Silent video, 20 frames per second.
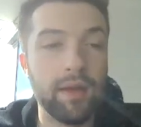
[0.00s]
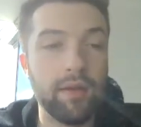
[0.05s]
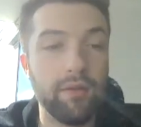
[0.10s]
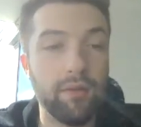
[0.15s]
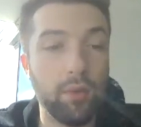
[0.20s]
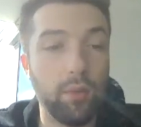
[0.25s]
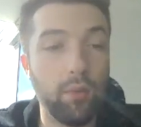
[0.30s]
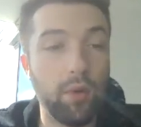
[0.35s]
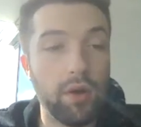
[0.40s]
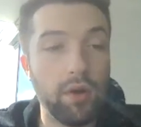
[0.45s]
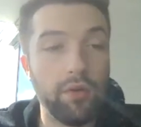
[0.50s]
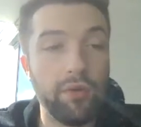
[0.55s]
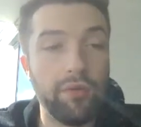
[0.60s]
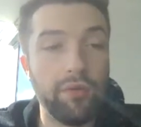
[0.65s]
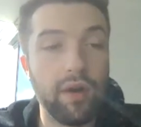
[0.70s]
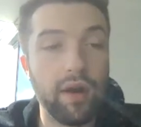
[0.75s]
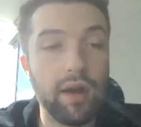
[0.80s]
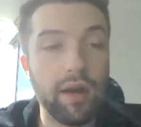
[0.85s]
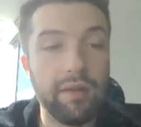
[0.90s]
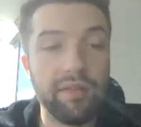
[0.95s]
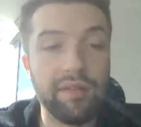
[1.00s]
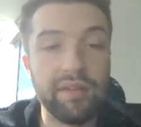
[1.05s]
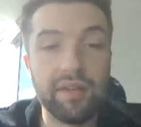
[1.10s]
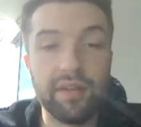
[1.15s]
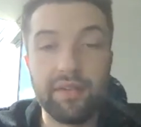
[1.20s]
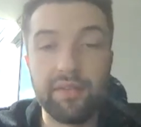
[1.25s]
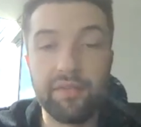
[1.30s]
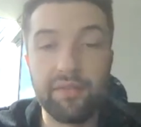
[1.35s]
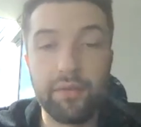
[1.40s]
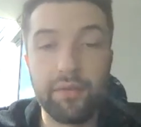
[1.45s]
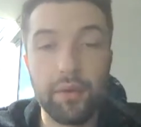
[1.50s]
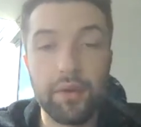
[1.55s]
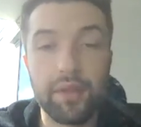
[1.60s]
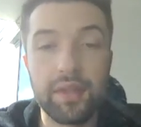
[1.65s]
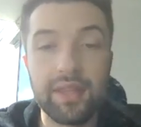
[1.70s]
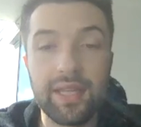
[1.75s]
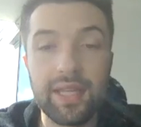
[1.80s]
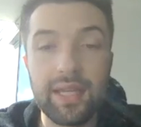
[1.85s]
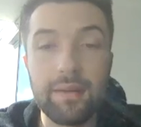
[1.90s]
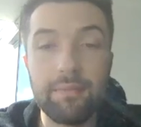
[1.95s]
For 105 for
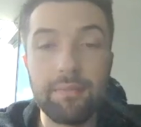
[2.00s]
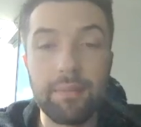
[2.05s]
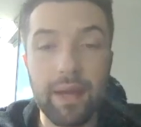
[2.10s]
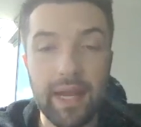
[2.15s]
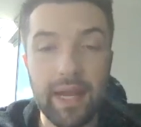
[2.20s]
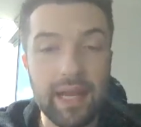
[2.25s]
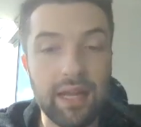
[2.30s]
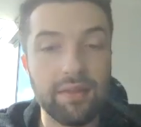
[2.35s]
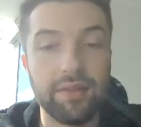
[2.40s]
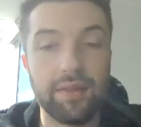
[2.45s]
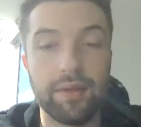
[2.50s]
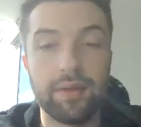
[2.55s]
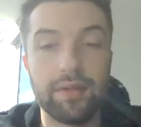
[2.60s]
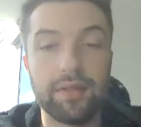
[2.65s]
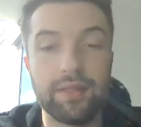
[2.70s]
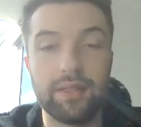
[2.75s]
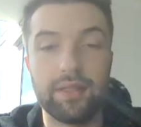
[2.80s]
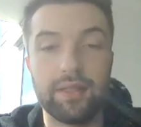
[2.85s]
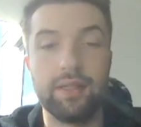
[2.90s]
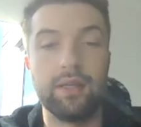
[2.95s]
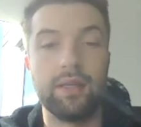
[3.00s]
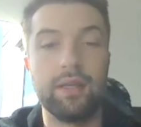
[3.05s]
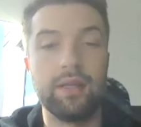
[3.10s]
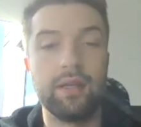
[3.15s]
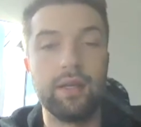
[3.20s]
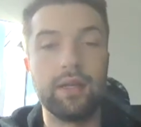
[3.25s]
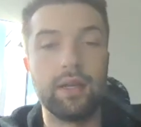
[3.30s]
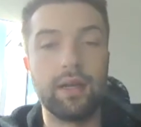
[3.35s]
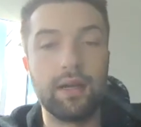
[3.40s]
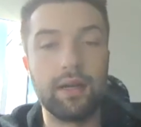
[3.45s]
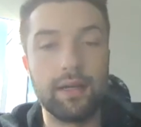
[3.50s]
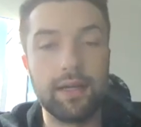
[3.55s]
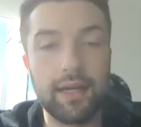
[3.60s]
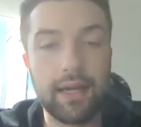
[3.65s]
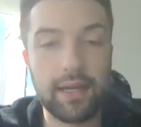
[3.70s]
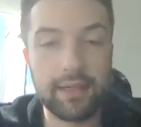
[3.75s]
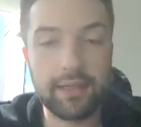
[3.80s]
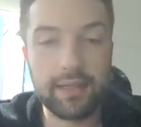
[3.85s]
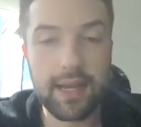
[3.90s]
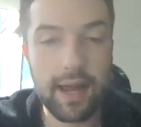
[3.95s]
the Panthers. Uh,
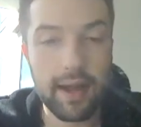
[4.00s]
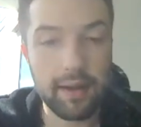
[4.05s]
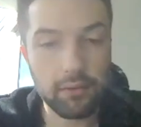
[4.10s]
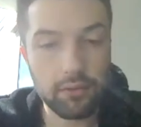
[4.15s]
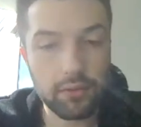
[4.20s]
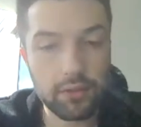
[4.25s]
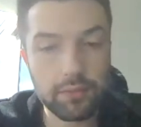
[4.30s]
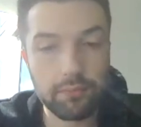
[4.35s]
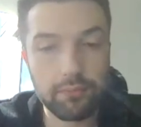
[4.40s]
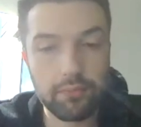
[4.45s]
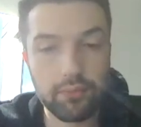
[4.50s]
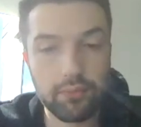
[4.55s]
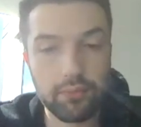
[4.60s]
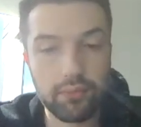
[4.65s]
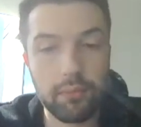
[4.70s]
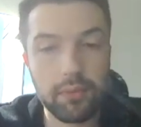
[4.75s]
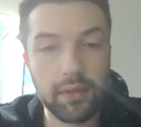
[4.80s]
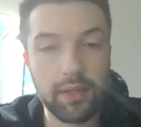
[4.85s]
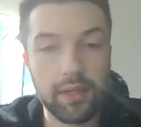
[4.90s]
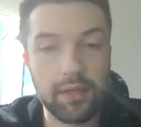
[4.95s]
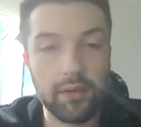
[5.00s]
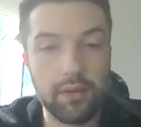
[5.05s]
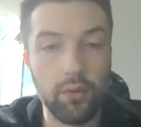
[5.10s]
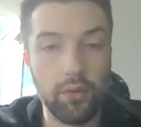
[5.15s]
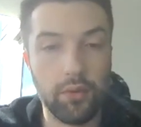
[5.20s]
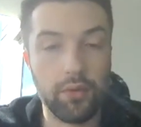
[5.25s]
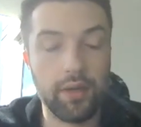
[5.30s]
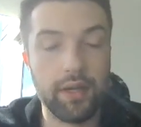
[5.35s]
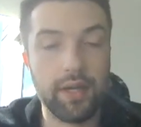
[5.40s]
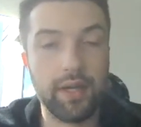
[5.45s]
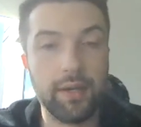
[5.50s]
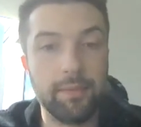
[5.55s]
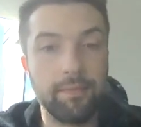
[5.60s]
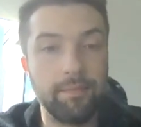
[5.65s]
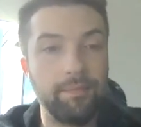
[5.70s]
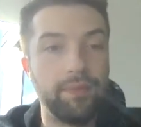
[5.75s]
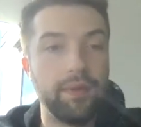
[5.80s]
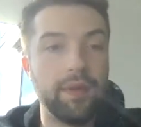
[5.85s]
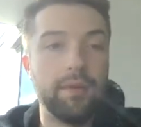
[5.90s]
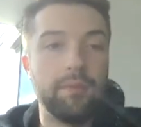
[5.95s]
yeah, tackle is probably in order
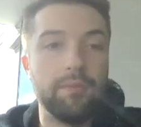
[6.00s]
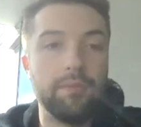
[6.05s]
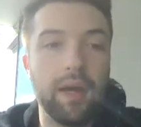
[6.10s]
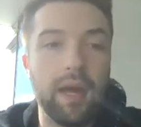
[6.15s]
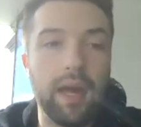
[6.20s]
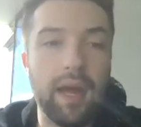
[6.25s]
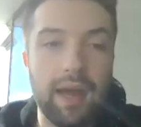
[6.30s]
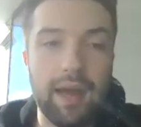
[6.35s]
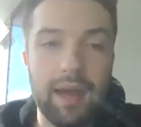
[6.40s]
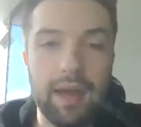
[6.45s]
here, but